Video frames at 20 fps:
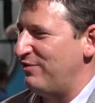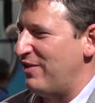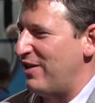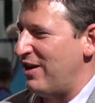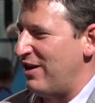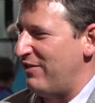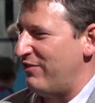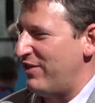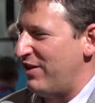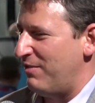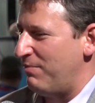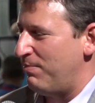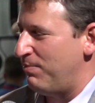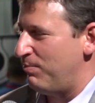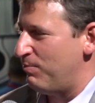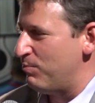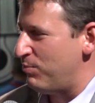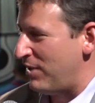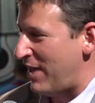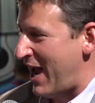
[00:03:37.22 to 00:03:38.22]
of a
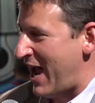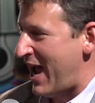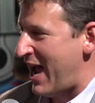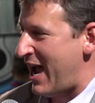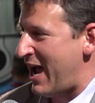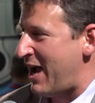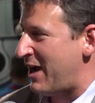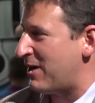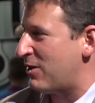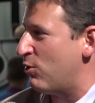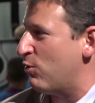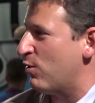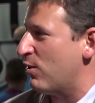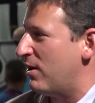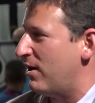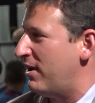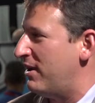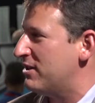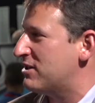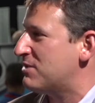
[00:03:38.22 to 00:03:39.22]
black or
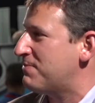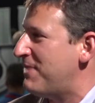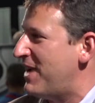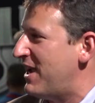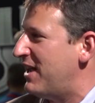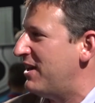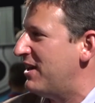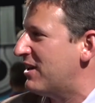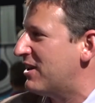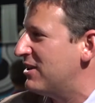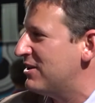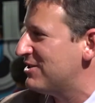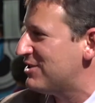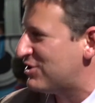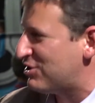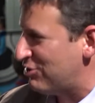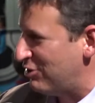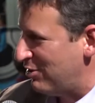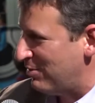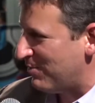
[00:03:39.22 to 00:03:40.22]
a Hispanic
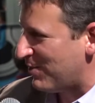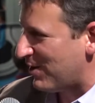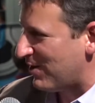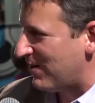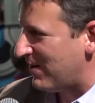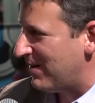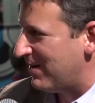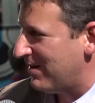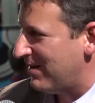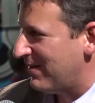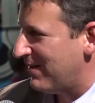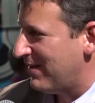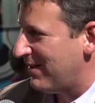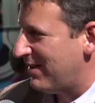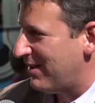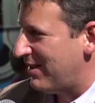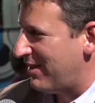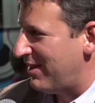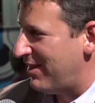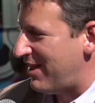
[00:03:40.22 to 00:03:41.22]
consumer
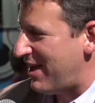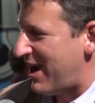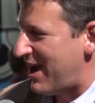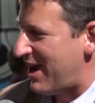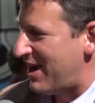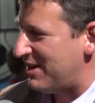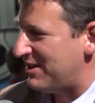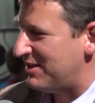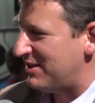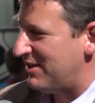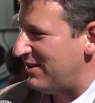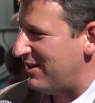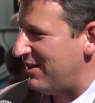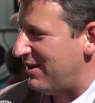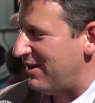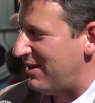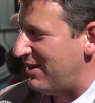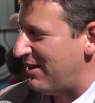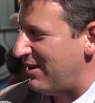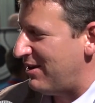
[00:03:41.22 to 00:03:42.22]
Ooh. that
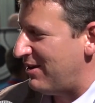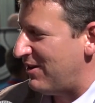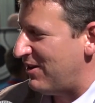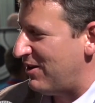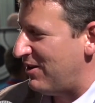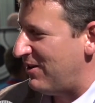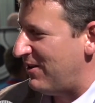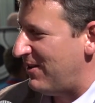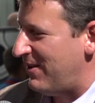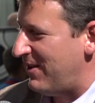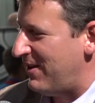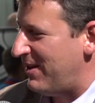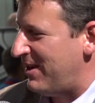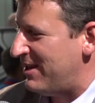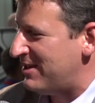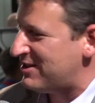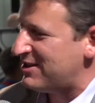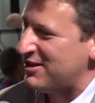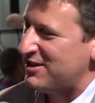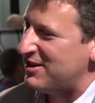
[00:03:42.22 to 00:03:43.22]
uh,
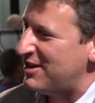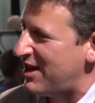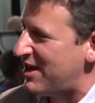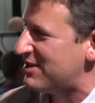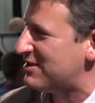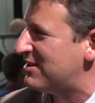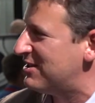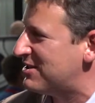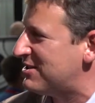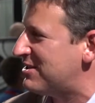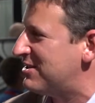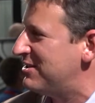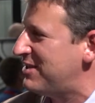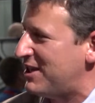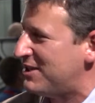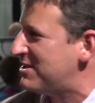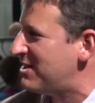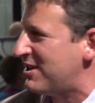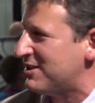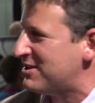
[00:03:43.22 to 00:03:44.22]
isn't necess-
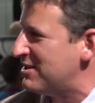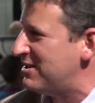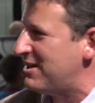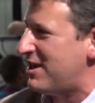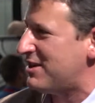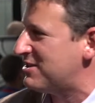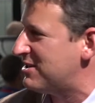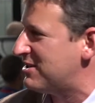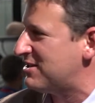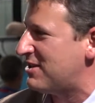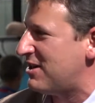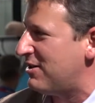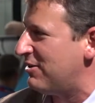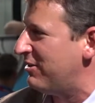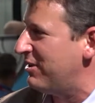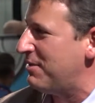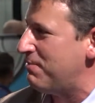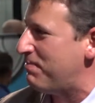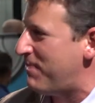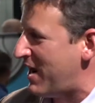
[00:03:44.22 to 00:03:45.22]
that doesn't
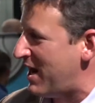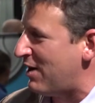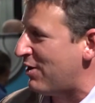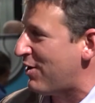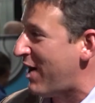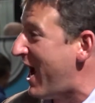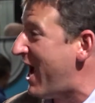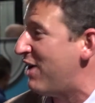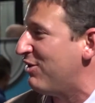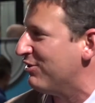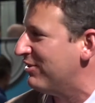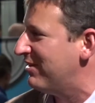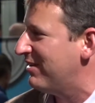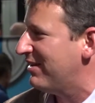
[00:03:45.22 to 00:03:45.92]
necessarily bear out